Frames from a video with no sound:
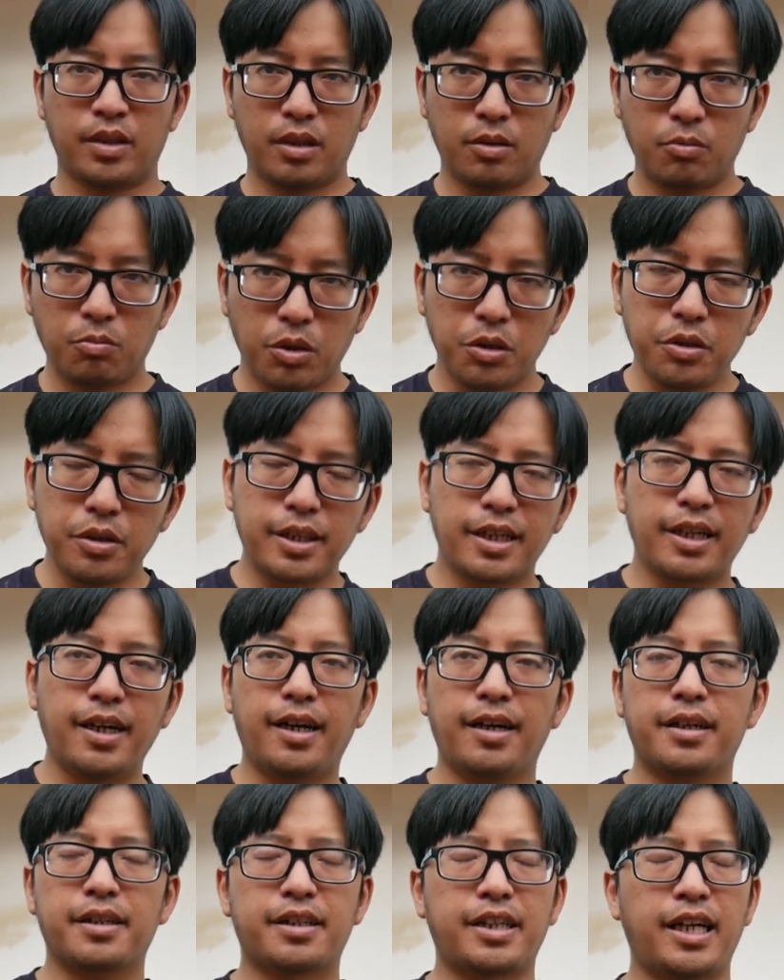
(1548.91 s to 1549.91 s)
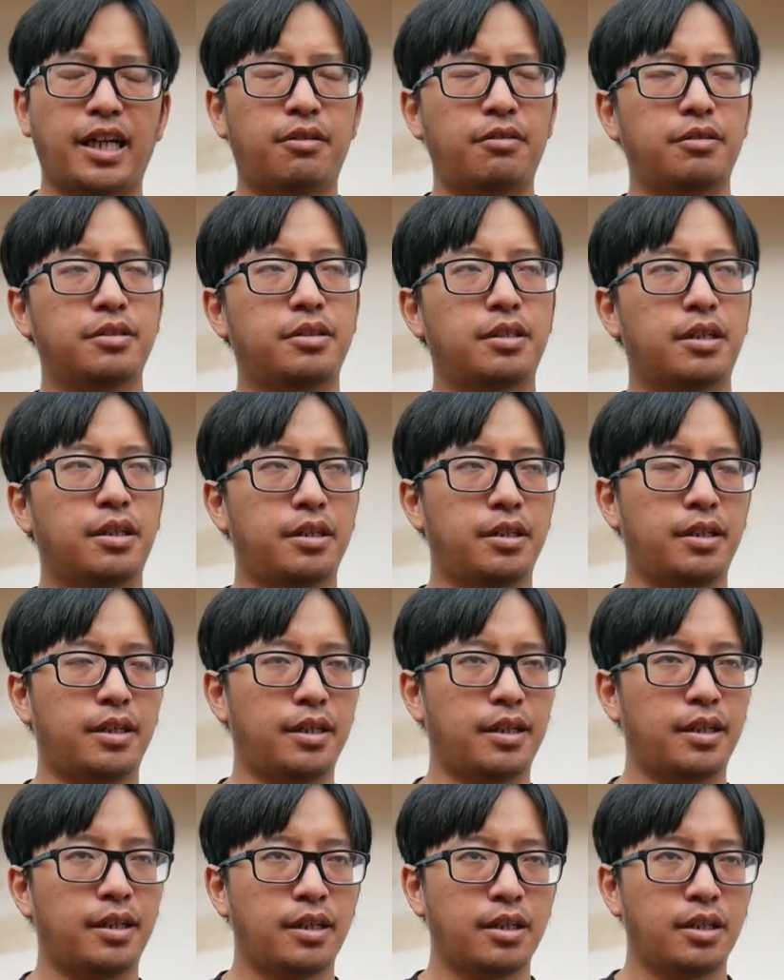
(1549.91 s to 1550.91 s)
And while you can't
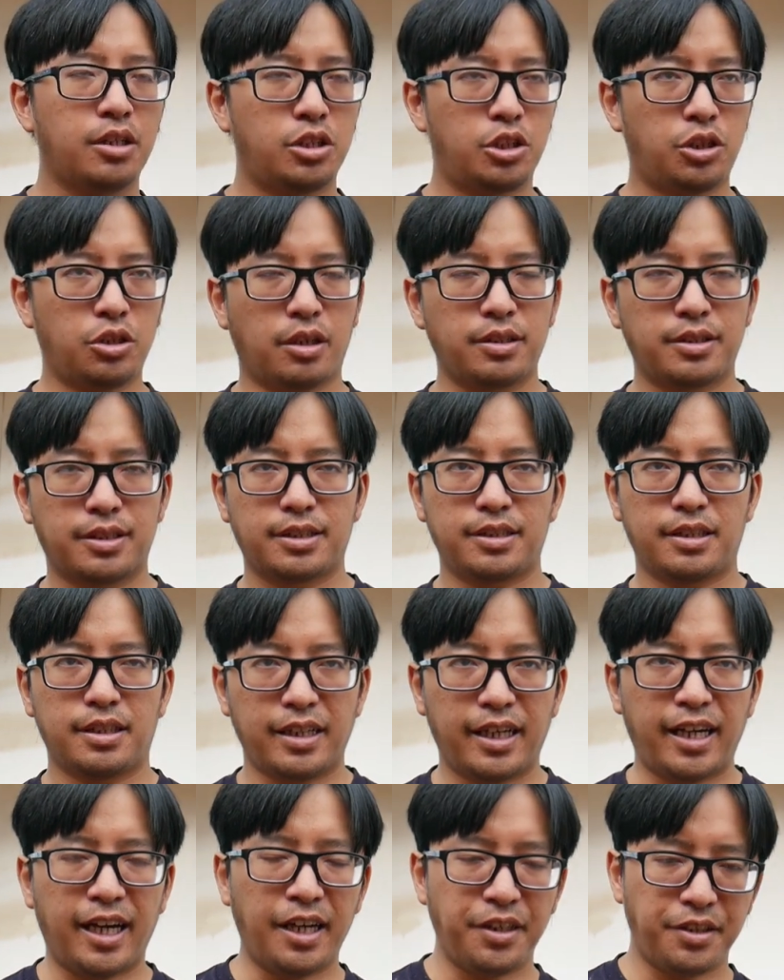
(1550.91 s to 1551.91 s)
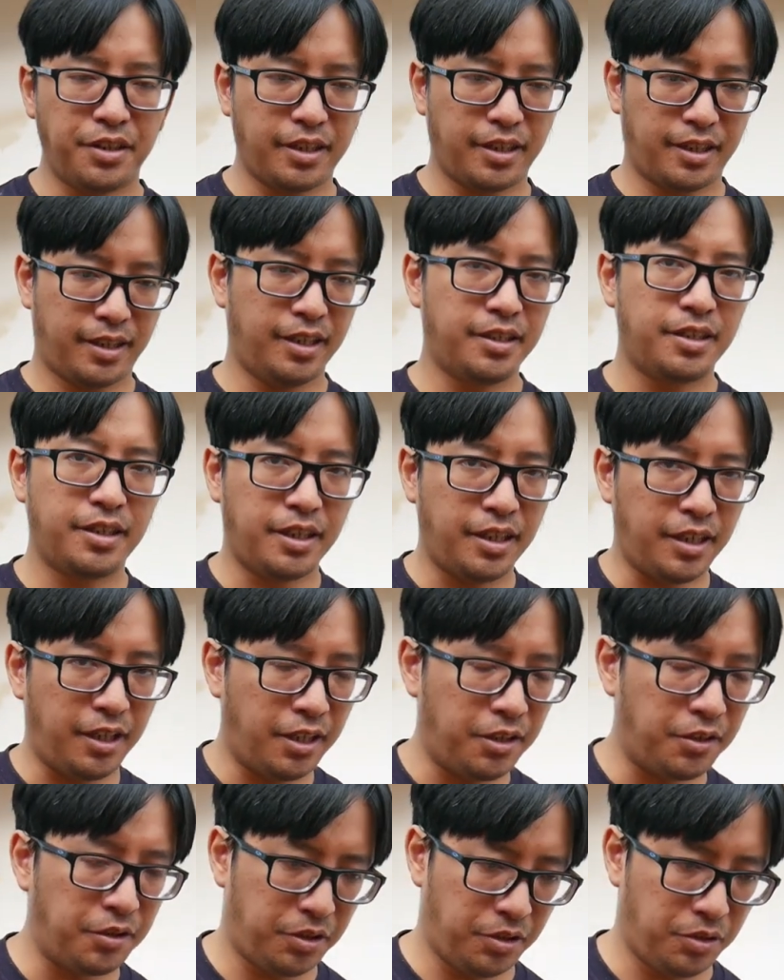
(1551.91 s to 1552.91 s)
guarantee shots landing in the
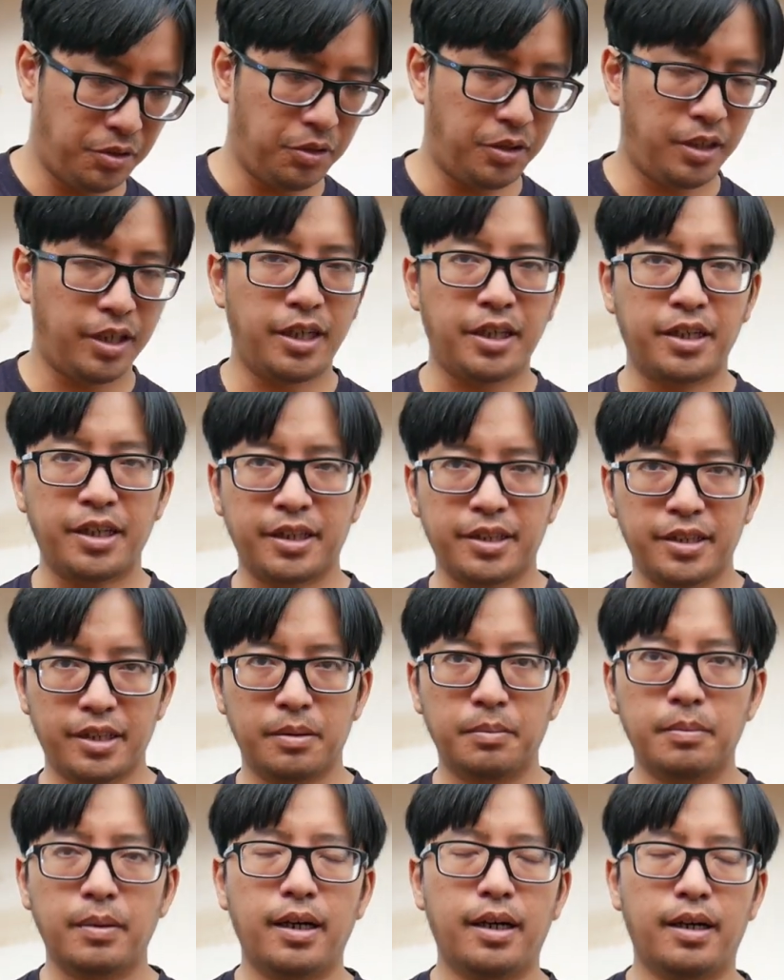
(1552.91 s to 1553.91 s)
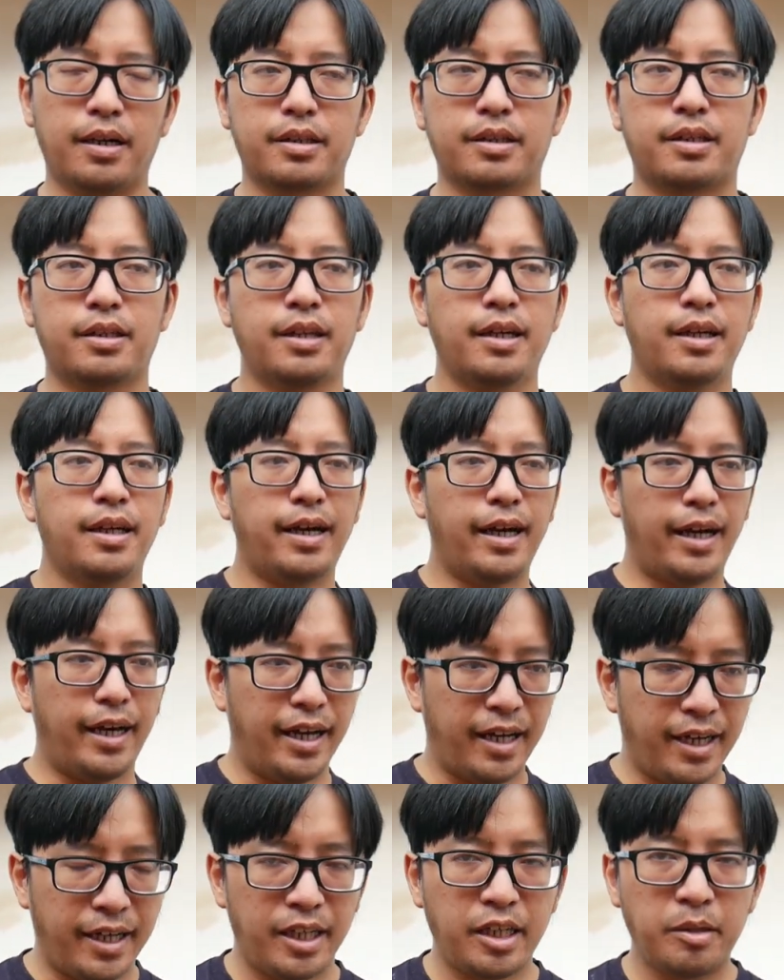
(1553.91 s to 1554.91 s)
area or hitting their mark,
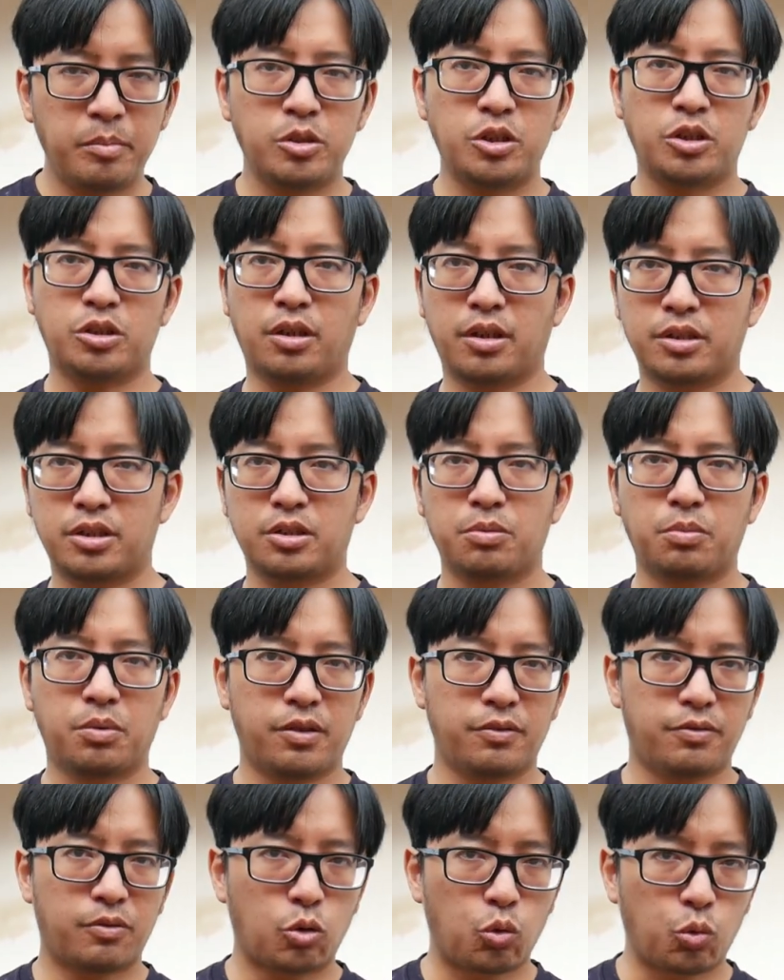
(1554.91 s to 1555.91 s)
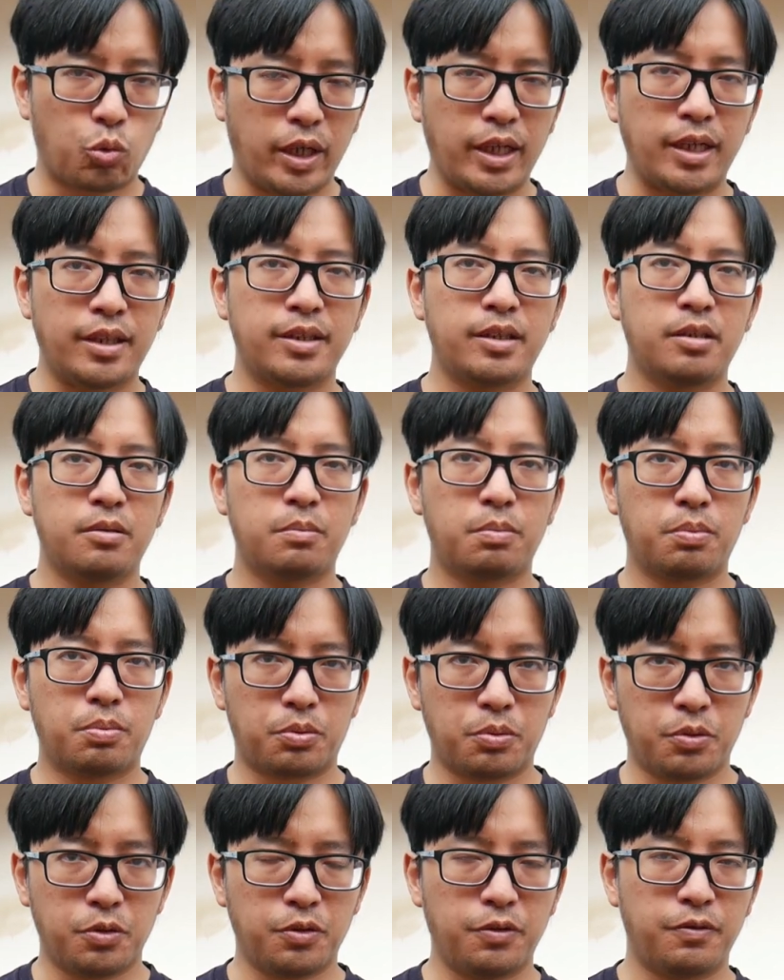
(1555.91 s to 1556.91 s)
aim shots would have greatly
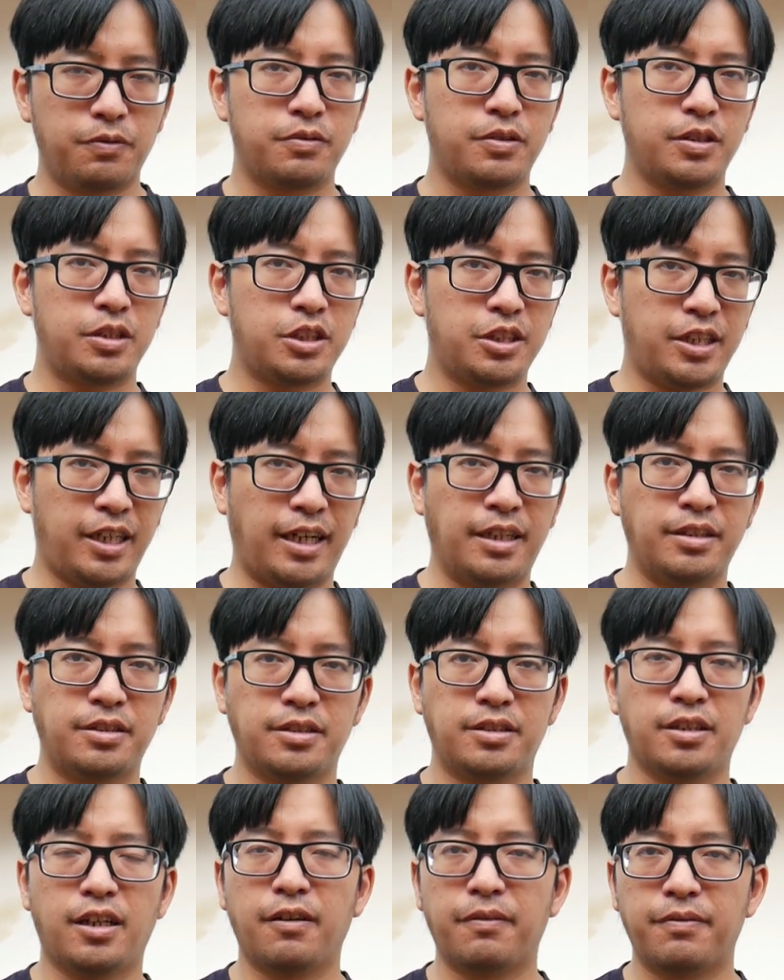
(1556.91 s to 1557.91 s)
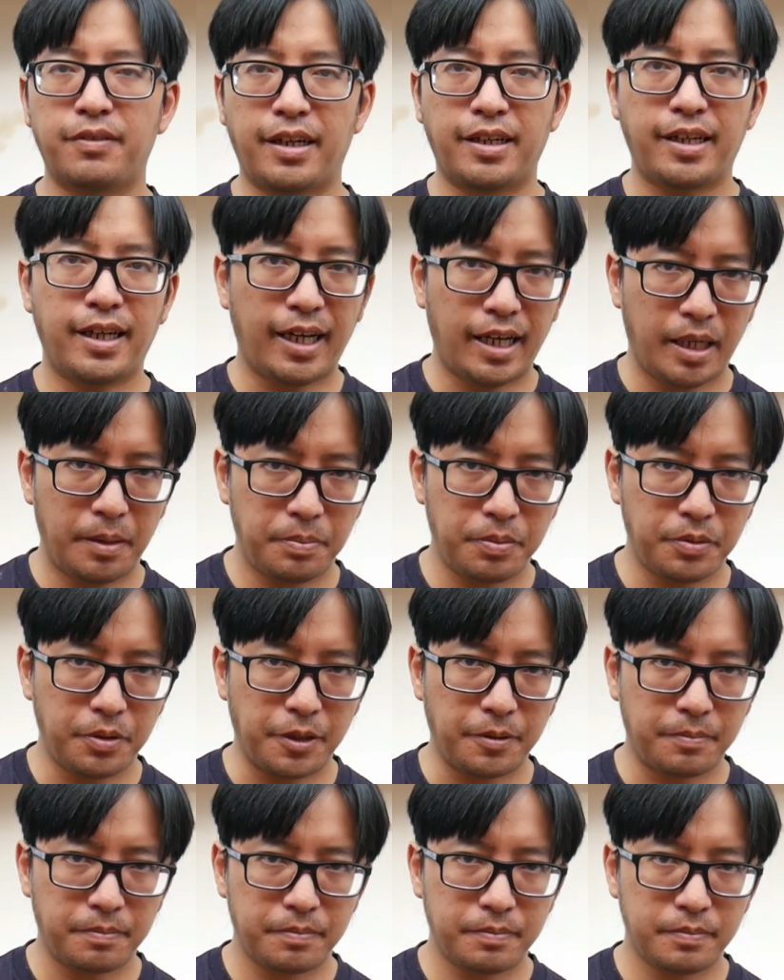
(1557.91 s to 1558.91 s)
improved the chances of that happening.